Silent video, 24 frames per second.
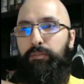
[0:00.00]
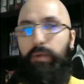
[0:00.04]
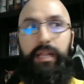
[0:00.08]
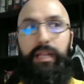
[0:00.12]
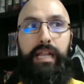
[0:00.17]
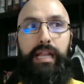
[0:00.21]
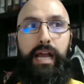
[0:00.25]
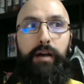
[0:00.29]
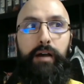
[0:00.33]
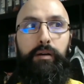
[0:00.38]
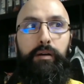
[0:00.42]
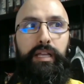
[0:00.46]

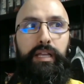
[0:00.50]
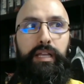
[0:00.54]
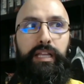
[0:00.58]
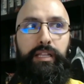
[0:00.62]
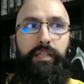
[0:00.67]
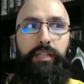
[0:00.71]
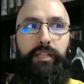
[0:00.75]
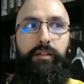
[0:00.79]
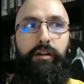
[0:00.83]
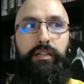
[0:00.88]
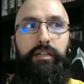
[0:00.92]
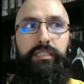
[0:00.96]
right now,
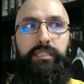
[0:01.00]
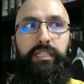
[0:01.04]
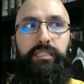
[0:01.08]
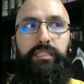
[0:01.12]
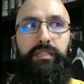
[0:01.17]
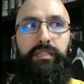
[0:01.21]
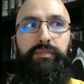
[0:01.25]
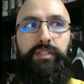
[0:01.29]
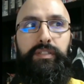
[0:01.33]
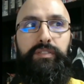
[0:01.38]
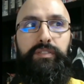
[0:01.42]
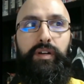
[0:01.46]
in the
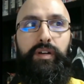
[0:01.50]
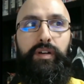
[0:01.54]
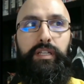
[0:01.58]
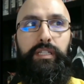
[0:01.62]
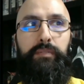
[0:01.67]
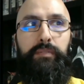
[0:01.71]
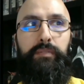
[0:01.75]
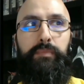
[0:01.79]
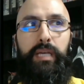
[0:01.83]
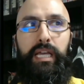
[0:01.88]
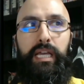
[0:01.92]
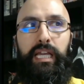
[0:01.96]
context of this
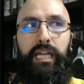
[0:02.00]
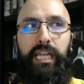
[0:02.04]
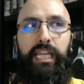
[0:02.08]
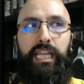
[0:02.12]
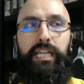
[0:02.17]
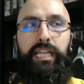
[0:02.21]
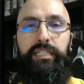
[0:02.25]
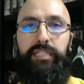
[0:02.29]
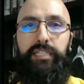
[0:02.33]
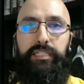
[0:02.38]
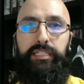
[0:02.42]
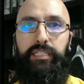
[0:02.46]
volume,
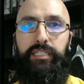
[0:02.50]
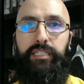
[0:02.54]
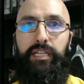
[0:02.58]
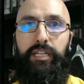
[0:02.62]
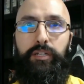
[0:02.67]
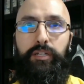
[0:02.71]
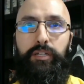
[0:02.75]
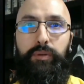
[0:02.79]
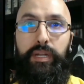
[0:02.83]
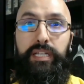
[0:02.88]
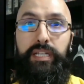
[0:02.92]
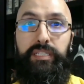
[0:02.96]
he's his
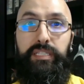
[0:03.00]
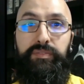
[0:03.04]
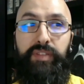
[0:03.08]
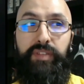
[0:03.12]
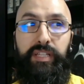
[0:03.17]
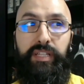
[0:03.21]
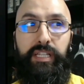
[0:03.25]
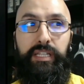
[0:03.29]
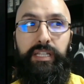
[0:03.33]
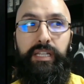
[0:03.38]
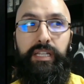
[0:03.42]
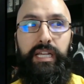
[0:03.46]
greatest
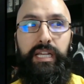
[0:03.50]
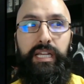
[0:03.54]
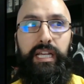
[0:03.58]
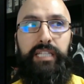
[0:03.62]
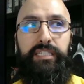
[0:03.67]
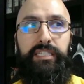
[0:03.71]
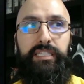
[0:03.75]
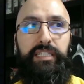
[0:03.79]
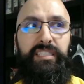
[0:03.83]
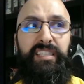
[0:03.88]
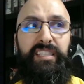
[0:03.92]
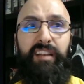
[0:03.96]
villain.
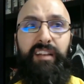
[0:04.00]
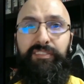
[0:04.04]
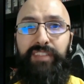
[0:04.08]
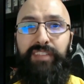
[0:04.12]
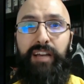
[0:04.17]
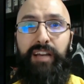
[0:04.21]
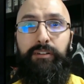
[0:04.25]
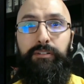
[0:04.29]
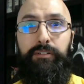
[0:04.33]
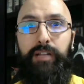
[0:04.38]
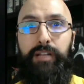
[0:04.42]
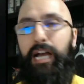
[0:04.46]
It's his
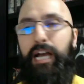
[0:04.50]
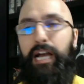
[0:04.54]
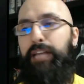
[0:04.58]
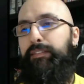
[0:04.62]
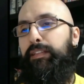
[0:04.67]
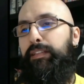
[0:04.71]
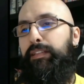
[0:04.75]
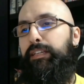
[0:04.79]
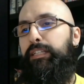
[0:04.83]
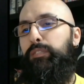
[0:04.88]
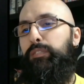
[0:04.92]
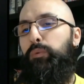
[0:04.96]
self-doubt, I
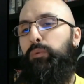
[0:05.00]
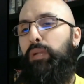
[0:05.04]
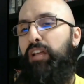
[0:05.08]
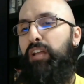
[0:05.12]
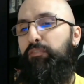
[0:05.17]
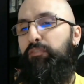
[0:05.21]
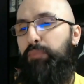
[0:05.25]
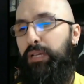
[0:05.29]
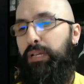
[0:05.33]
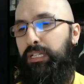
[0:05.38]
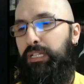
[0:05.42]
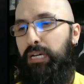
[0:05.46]
think, is what
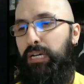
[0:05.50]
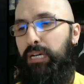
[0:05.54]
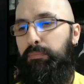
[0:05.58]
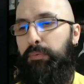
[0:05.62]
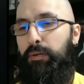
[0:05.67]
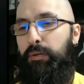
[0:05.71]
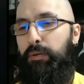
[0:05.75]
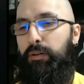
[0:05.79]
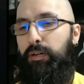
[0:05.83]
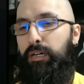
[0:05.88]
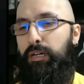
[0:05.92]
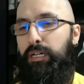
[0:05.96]
I've picked
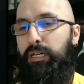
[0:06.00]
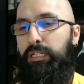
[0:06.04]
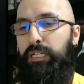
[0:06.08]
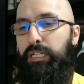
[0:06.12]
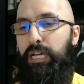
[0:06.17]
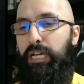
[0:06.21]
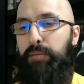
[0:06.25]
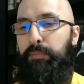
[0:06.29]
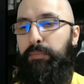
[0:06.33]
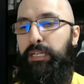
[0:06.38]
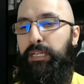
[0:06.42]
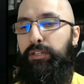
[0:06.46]
up
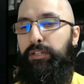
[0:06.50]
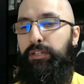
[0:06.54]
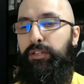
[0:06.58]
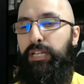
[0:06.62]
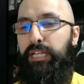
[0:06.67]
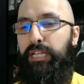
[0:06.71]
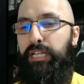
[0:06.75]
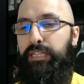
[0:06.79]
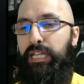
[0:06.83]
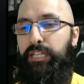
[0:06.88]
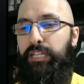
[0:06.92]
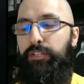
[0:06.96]
on. I mean, you
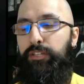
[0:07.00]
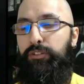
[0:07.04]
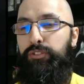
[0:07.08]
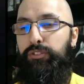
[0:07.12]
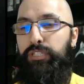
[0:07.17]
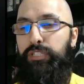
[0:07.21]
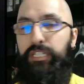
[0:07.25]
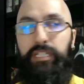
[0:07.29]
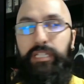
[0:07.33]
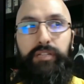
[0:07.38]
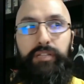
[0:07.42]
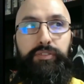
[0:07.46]
get that
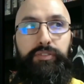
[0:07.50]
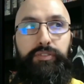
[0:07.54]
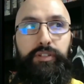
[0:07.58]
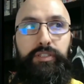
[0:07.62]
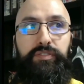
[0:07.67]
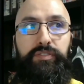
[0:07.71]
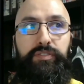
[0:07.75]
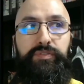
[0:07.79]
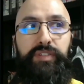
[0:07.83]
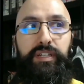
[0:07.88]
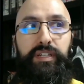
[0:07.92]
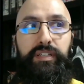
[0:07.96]
usually in
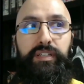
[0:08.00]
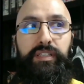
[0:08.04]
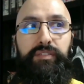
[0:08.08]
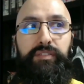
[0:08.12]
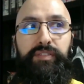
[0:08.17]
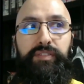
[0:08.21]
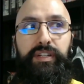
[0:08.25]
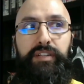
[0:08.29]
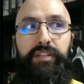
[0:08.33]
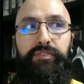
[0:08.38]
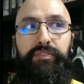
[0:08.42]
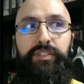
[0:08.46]
the
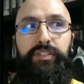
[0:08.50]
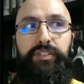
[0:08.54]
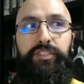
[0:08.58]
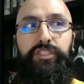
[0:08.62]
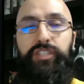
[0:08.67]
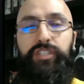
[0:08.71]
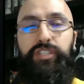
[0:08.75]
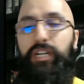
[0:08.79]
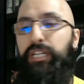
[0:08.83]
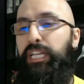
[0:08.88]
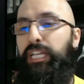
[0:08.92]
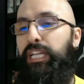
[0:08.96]
very
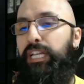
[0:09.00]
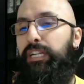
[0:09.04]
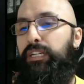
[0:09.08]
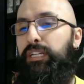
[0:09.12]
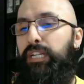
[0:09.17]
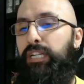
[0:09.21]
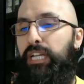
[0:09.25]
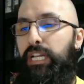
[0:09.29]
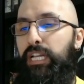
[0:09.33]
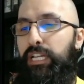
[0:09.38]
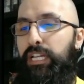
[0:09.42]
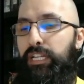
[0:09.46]
first chunk here.